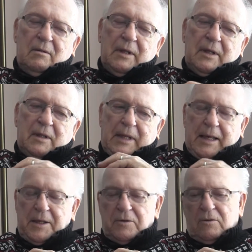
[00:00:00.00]
Well,
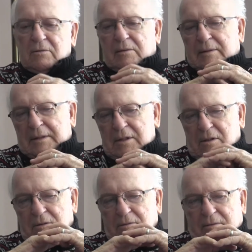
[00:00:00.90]
I don't
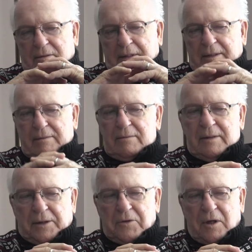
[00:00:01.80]
know.
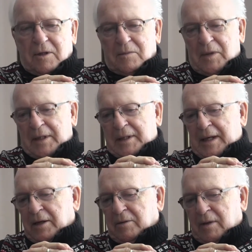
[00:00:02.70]
When I talk about
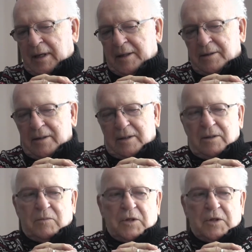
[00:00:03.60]
that, I think there